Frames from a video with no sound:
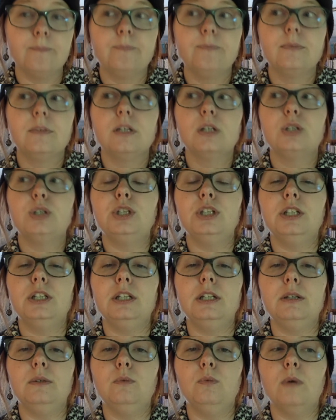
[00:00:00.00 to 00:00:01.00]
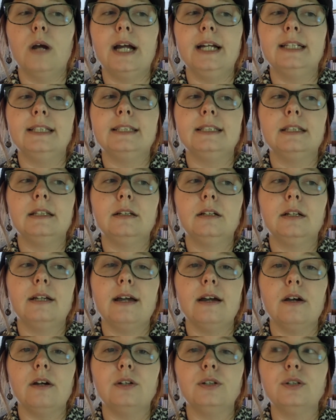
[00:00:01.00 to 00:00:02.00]
She writes
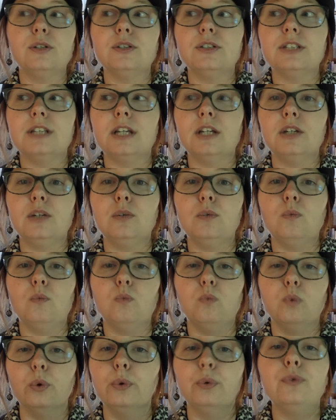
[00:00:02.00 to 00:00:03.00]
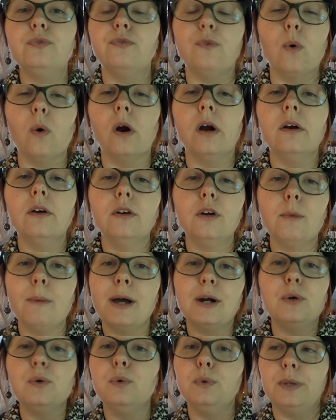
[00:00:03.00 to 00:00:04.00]
characters that you root for, no
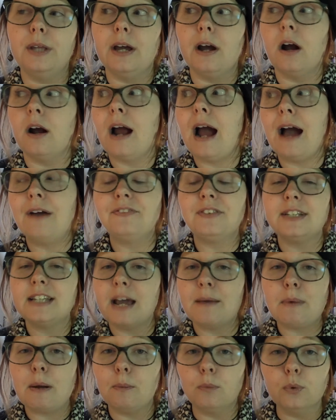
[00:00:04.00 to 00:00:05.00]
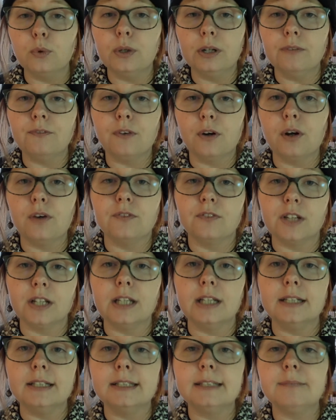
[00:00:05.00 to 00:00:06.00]
matter who they are. Half the time I'm rooting for her
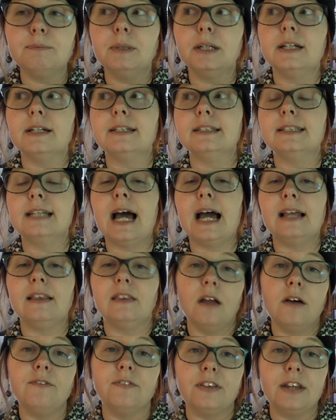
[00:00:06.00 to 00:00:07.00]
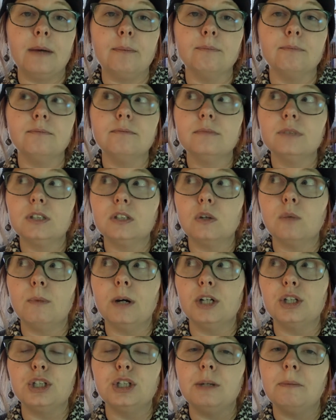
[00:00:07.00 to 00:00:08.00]
villains because I love them so
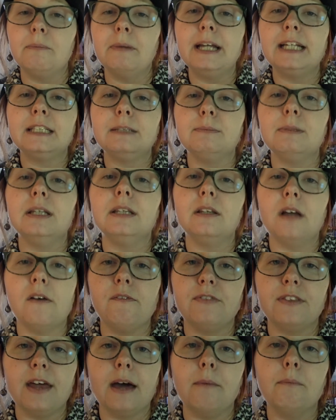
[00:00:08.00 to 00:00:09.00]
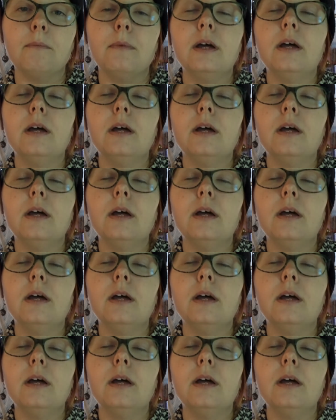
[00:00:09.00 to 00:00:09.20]
much. She makes me love them.